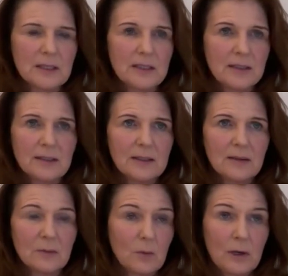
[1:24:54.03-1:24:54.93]
And
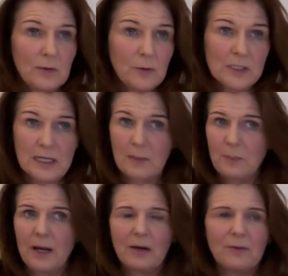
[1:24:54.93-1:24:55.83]
if you step
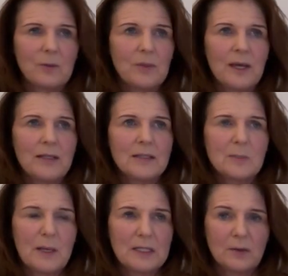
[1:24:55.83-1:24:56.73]
back from that
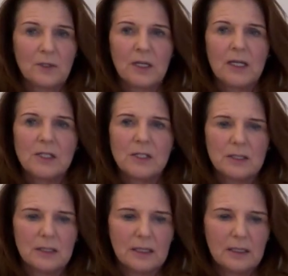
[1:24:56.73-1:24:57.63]

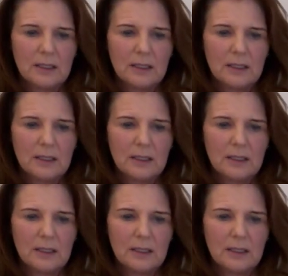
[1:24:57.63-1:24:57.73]
specification